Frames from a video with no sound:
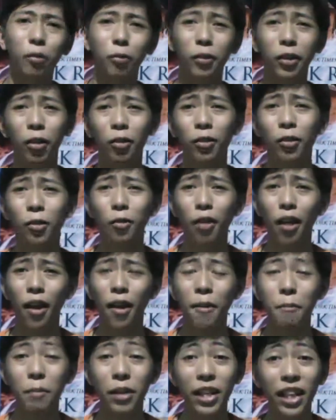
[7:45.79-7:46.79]
we all know
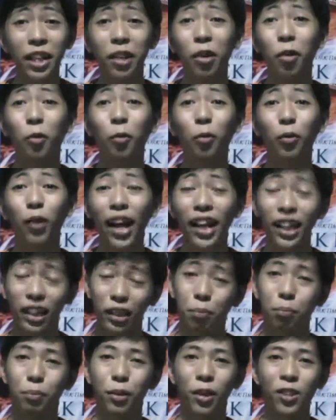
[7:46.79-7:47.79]
that Nico
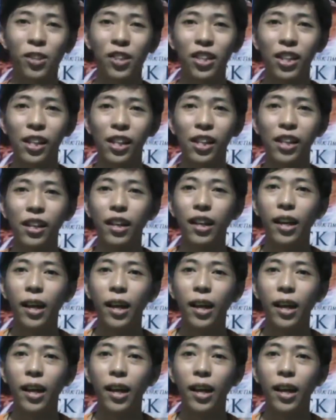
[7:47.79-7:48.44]
likes Percy.